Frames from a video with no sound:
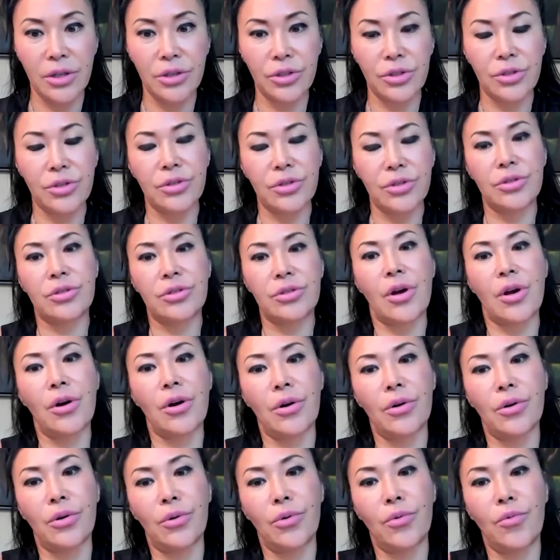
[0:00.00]

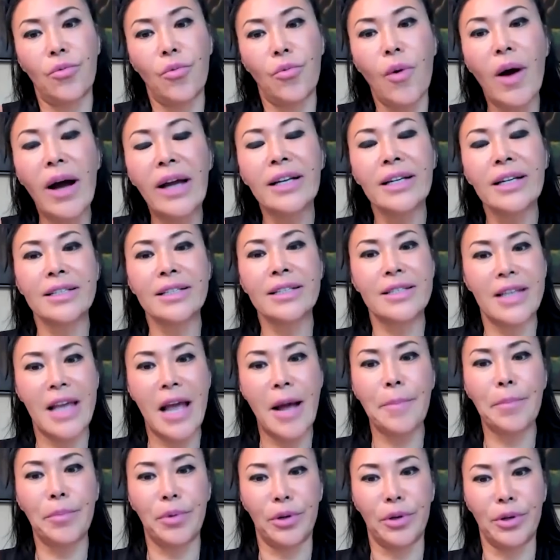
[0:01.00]
So one
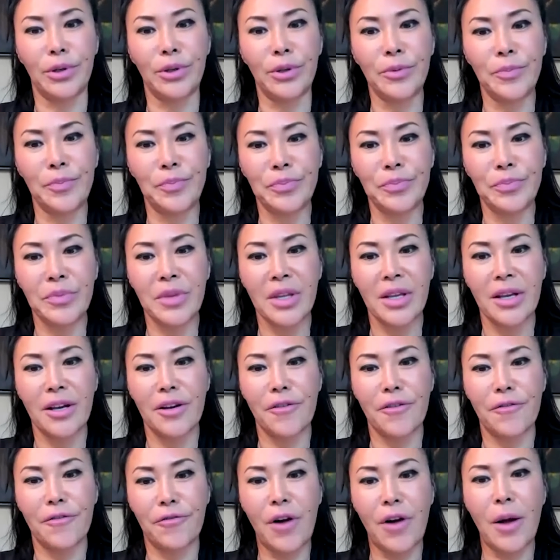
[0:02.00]
example
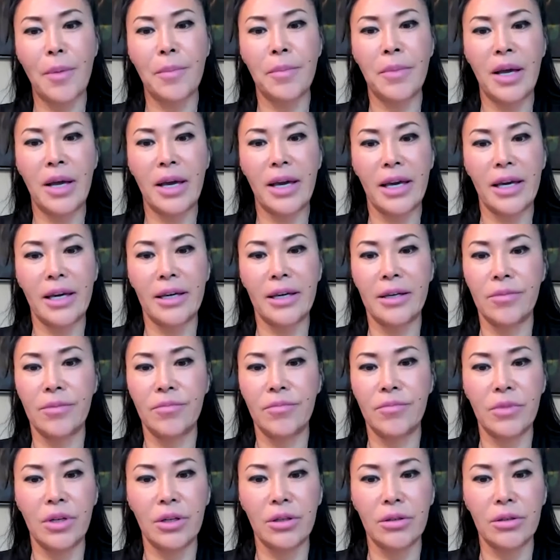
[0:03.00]
from a
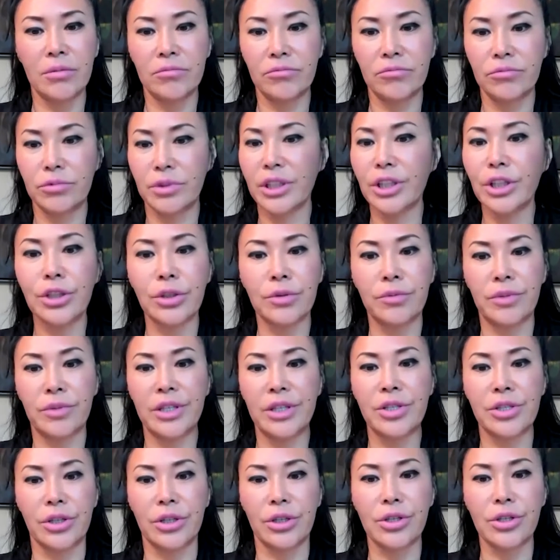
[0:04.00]
really good
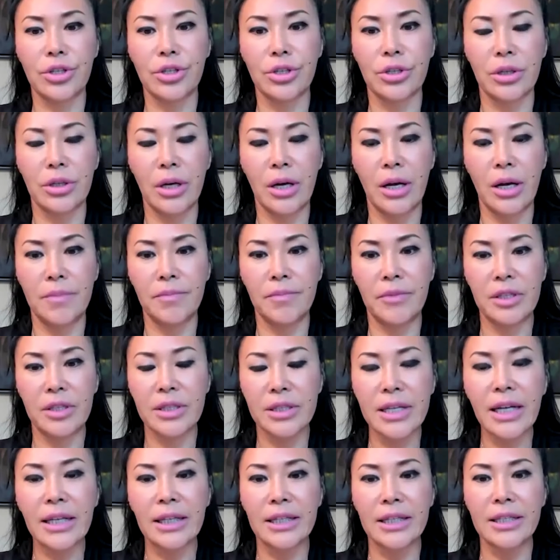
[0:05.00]
research, the
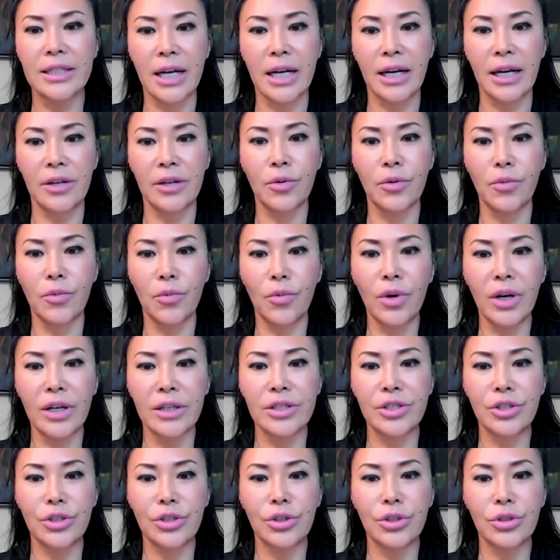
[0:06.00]
study done
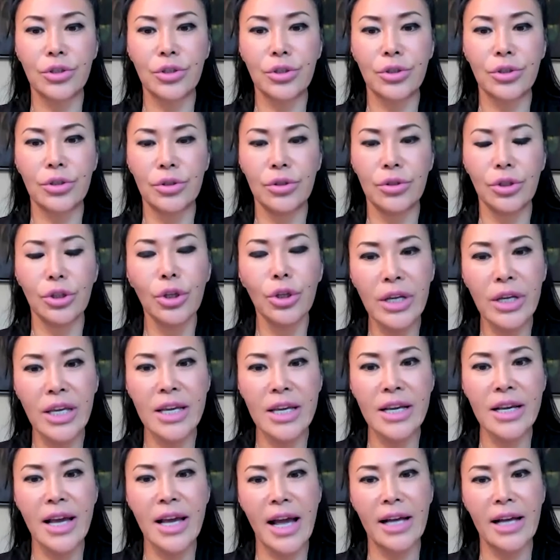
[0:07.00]
was
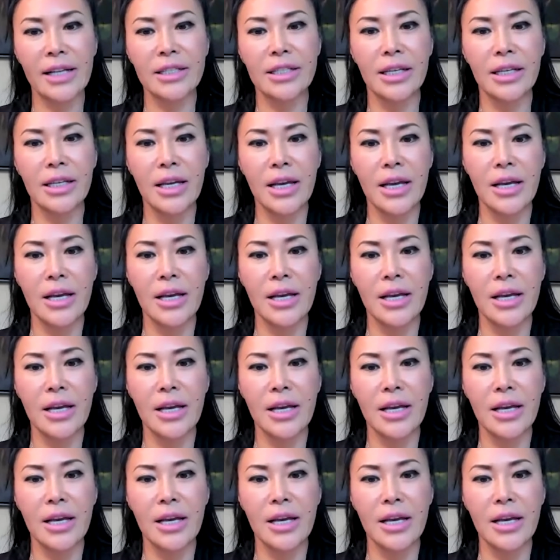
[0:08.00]
looking at